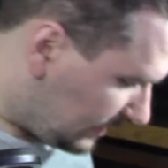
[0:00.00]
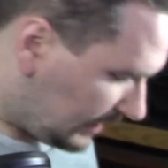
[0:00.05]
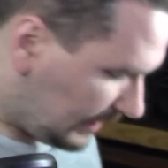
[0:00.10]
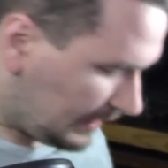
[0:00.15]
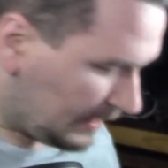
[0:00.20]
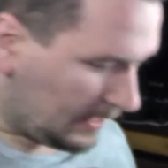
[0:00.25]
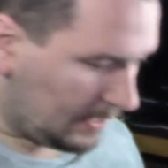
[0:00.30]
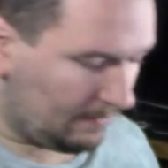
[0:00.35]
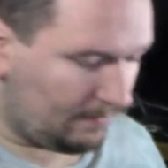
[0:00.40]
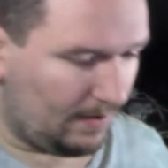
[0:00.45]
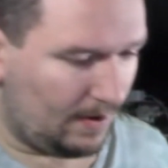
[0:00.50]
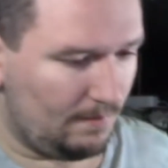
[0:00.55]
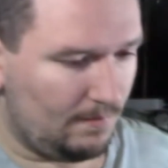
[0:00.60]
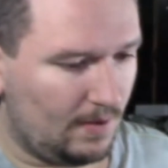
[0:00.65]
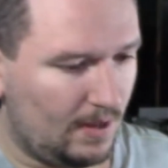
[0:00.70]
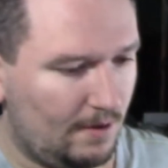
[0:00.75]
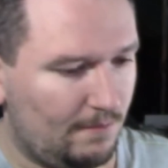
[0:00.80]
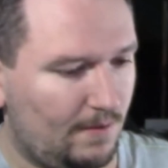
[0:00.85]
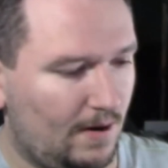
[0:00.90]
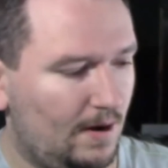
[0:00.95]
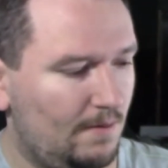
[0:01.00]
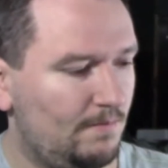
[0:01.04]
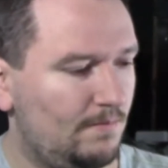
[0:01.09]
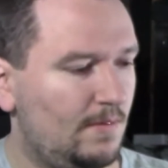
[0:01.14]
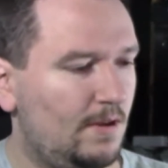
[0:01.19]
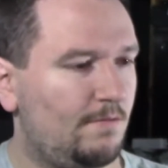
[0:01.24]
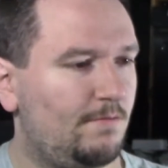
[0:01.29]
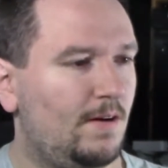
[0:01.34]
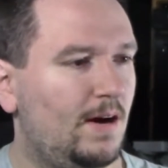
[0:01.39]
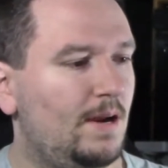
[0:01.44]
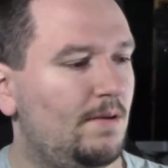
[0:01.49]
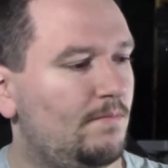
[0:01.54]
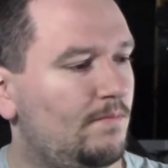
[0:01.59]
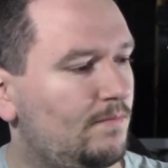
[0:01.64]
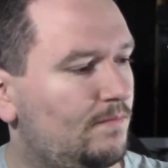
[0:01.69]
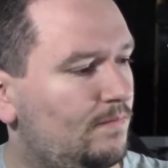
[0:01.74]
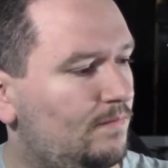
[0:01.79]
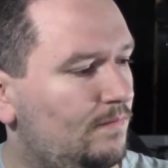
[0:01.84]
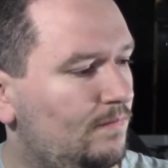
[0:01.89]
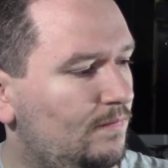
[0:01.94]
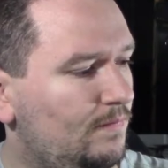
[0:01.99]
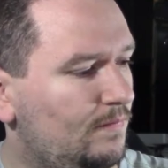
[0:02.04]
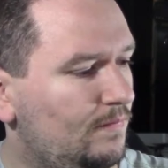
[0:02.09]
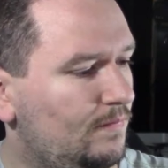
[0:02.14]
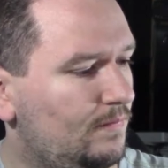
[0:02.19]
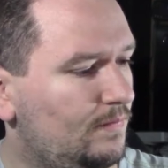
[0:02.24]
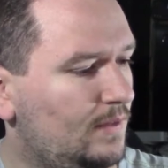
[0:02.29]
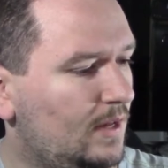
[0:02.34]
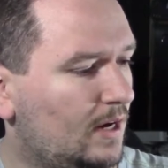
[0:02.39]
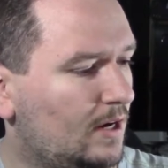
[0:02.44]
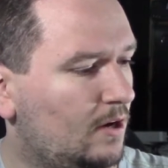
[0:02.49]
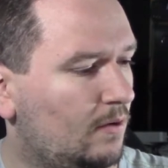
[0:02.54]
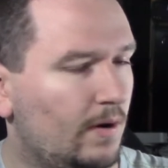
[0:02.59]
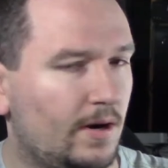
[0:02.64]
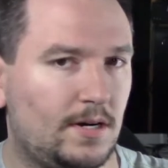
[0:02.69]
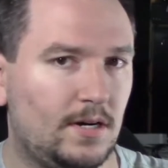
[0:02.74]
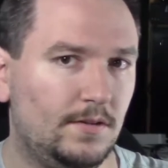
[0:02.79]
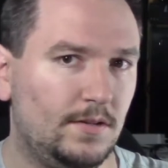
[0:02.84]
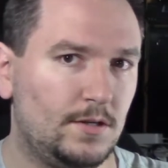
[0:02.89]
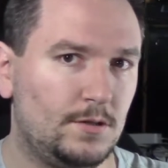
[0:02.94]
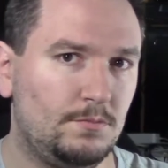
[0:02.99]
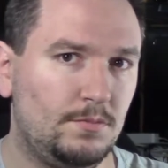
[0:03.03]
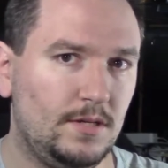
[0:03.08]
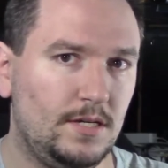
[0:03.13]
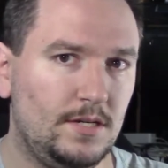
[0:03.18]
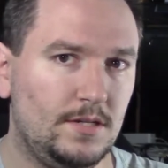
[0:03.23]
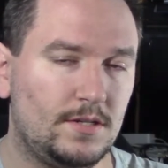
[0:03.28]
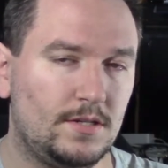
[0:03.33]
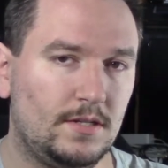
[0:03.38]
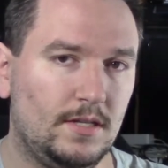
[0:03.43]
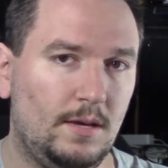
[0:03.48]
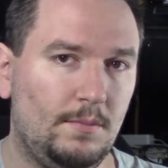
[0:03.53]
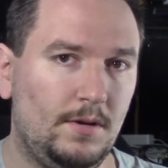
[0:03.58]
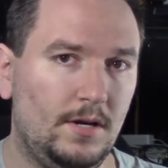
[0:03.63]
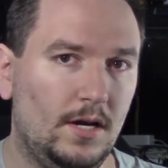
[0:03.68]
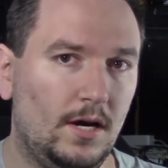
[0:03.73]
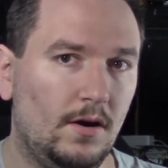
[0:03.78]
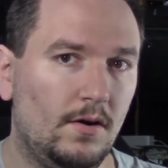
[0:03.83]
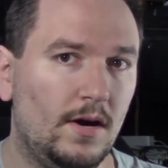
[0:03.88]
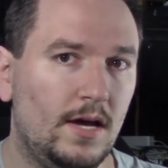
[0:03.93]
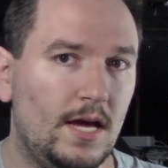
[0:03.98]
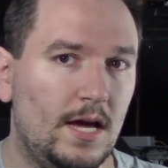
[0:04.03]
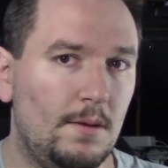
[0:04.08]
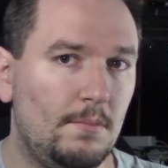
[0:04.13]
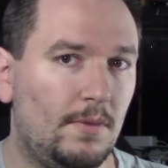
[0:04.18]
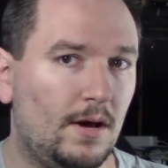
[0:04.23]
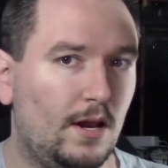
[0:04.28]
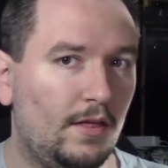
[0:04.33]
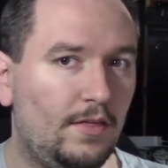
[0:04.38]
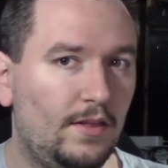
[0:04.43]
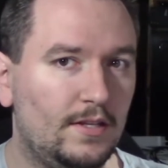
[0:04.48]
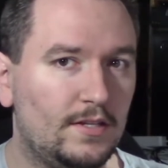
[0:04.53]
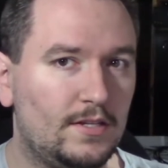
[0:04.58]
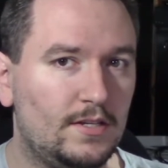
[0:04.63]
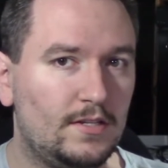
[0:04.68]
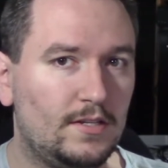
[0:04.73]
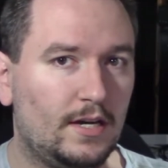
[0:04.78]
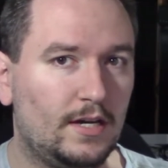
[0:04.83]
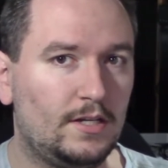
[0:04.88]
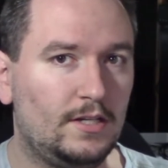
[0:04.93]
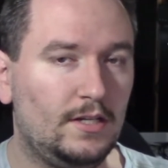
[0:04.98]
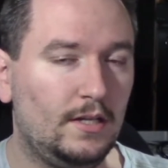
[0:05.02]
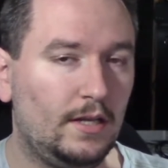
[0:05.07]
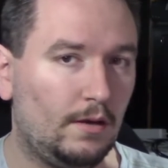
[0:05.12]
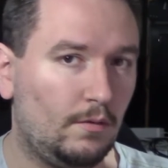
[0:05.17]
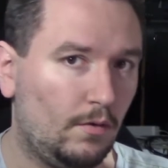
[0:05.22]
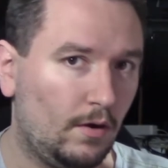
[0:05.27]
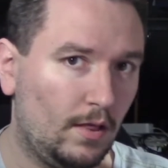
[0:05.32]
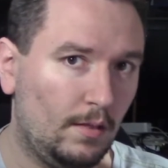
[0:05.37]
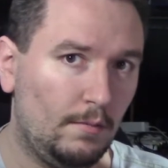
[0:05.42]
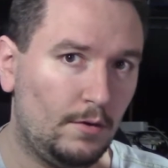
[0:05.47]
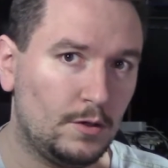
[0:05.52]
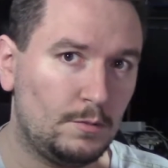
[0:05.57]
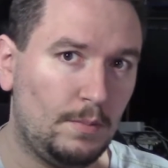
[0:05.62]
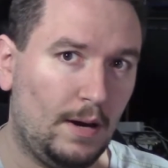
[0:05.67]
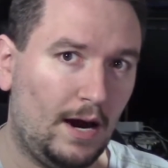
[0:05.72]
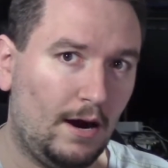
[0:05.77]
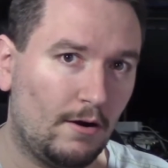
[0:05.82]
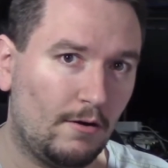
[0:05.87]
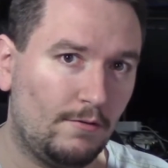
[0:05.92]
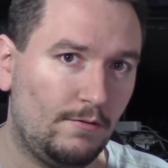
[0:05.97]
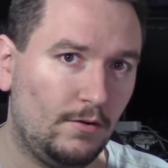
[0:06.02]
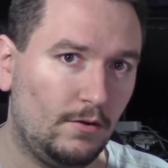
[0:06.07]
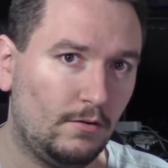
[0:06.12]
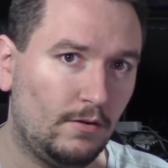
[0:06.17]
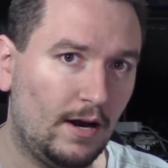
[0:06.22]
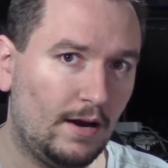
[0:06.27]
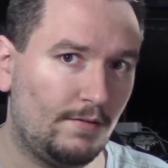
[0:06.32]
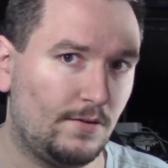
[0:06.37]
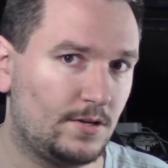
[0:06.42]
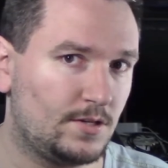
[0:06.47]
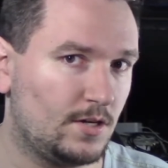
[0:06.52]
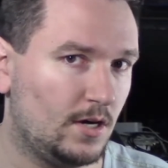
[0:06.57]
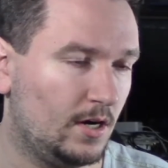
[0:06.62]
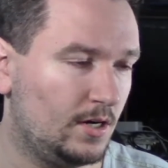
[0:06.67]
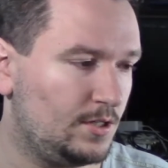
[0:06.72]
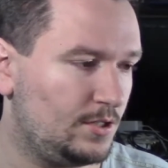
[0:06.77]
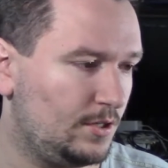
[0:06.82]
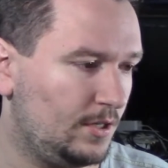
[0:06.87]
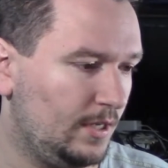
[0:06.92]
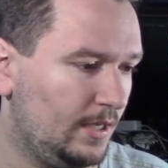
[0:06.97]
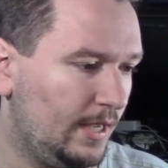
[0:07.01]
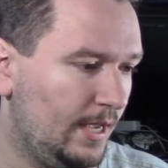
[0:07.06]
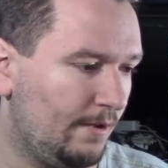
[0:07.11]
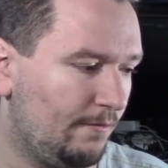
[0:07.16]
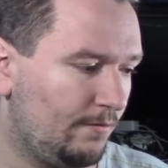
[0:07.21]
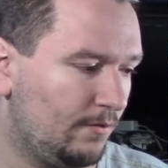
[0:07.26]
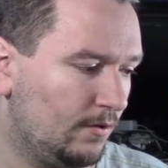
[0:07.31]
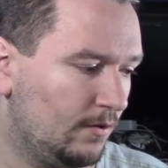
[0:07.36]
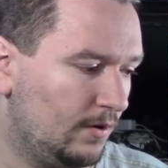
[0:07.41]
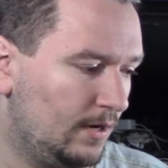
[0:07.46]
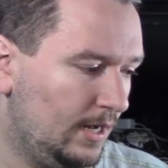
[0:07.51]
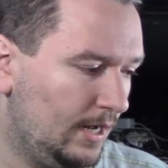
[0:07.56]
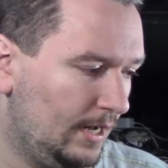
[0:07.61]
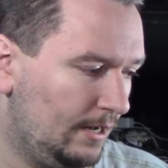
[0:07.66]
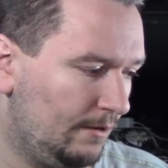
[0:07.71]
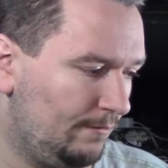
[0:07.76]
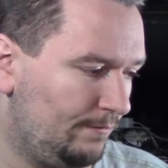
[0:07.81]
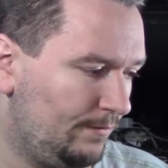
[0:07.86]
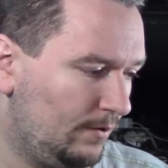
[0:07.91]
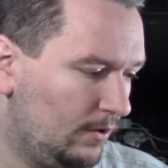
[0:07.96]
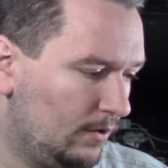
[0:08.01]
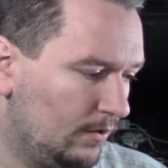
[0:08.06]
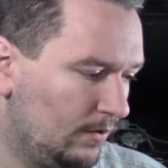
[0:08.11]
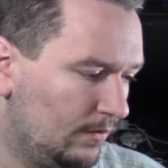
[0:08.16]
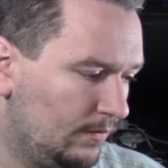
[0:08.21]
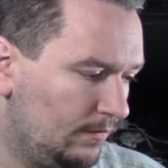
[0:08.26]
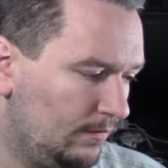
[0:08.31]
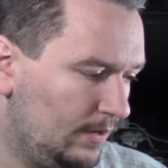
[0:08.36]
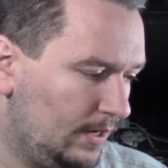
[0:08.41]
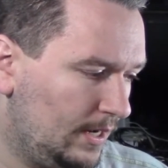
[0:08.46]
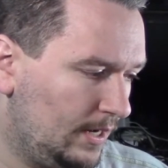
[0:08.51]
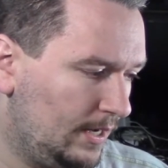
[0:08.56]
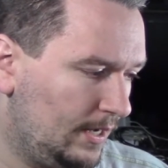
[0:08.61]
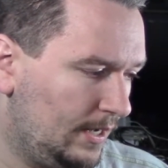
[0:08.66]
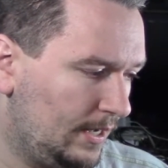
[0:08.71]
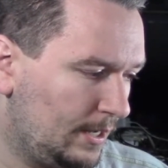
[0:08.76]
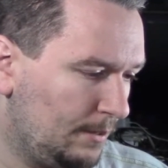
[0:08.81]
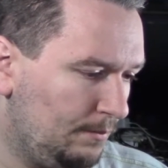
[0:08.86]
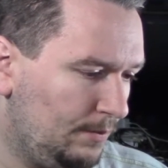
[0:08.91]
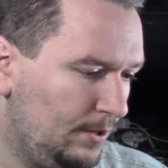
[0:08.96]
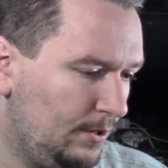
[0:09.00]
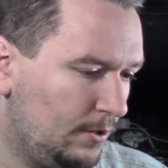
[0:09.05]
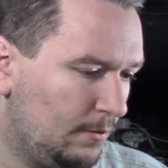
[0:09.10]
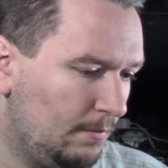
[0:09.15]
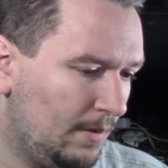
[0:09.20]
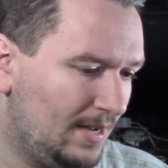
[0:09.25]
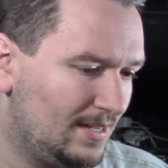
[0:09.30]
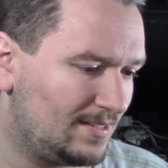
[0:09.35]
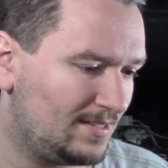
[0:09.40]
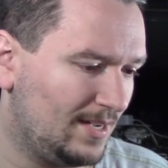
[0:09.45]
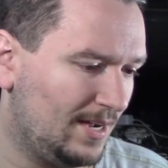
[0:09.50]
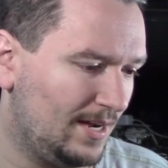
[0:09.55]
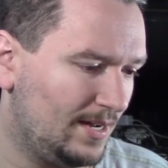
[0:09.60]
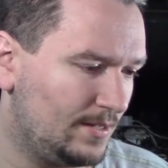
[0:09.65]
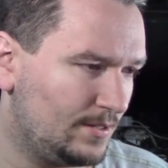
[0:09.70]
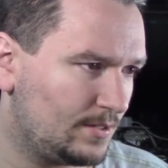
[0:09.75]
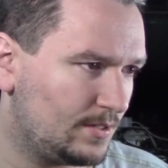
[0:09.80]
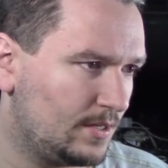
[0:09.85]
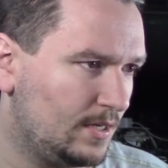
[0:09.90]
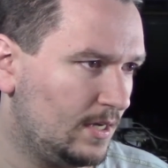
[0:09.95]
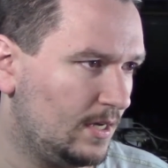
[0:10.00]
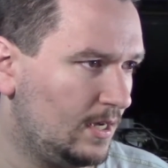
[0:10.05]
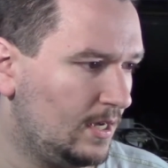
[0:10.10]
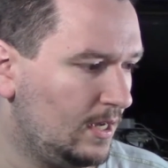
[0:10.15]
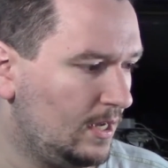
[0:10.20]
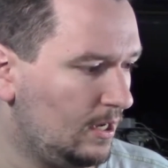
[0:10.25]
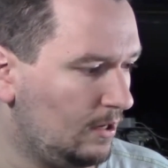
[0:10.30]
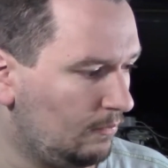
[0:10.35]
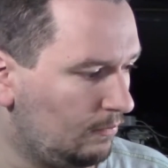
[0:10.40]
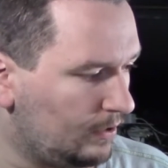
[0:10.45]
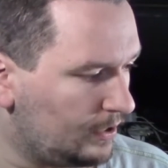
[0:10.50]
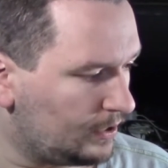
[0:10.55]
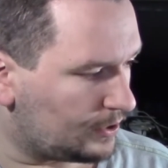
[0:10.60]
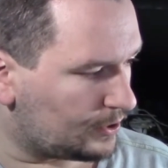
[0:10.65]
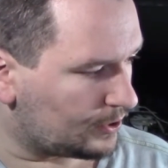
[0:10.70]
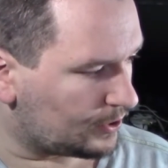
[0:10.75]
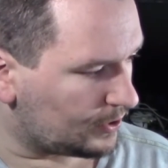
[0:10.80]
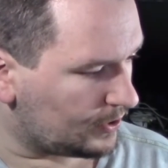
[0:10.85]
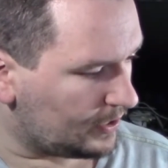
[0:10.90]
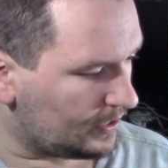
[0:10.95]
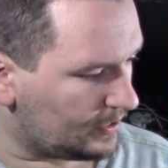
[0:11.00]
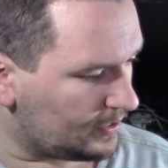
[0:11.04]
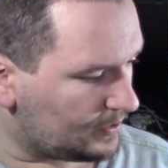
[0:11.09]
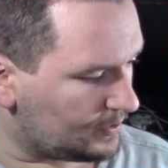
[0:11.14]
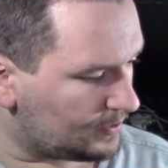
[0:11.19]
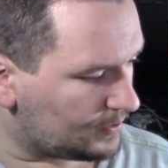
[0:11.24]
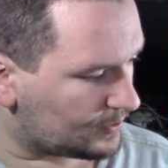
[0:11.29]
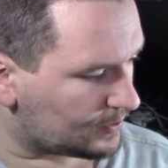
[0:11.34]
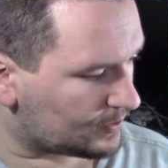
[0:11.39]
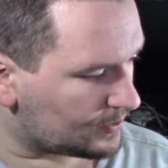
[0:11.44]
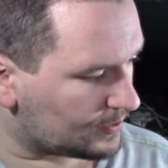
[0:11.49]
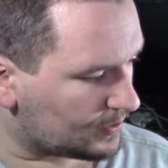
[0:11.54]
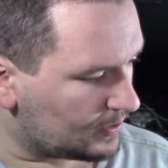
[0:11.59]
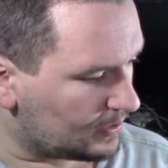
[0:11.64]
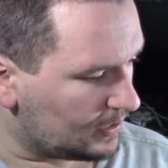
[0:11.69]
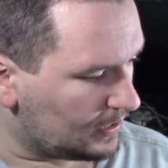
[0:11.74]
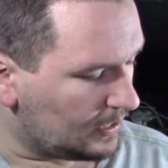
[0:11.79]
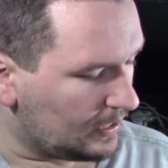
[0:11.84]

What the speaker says: if I'm not correct on this, please let me know, but I think this is actually like one of the most powerful graphics cards you can get for a computer my size, which is